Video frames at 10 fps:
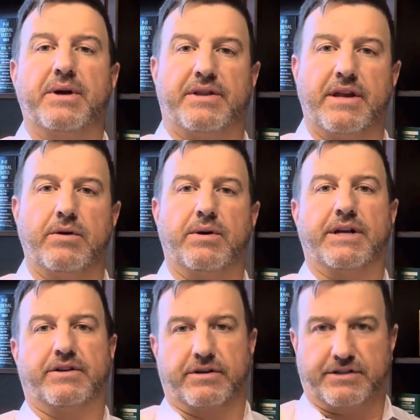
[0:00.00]
then you
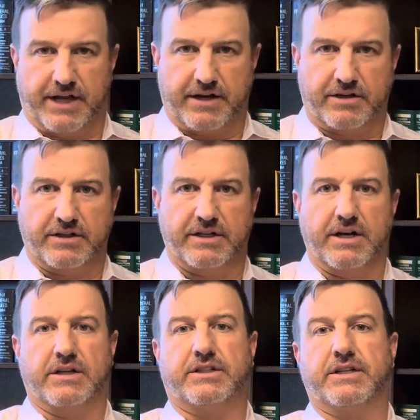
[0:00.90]
get your standard
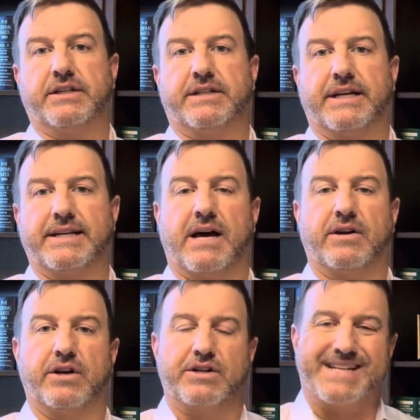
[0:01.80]
deduction to get down
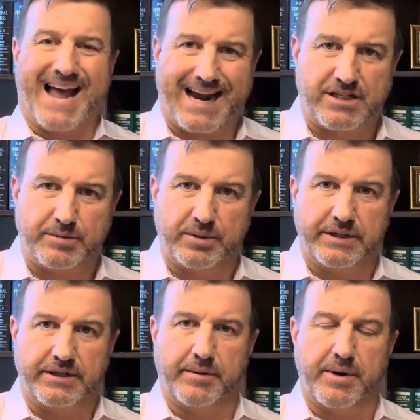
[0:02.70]
to your taxable
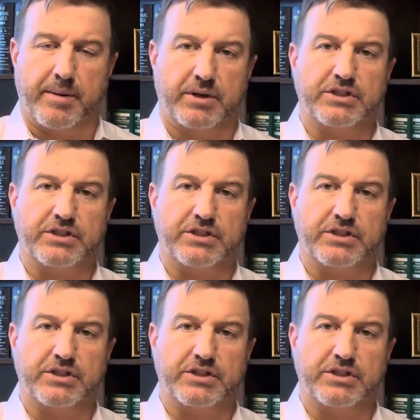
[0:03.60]
income number.